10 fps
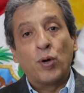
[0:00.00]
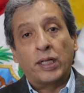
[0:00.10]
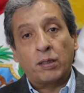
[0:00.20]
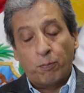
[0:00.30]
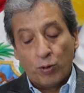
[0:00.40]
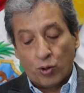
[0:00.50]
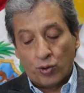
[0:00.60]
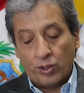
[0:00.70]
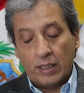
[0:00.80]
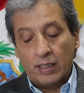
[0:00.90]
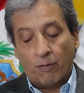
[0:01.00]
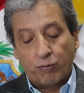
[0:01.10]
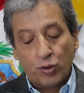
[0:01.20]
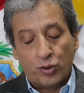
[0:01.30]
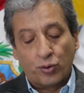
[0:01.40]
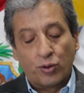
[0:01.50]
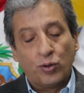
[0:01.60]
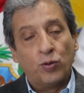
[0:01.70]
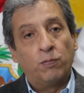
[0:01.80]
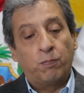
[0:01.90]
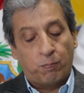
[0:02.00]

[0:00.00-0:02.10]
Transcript: explore in the future new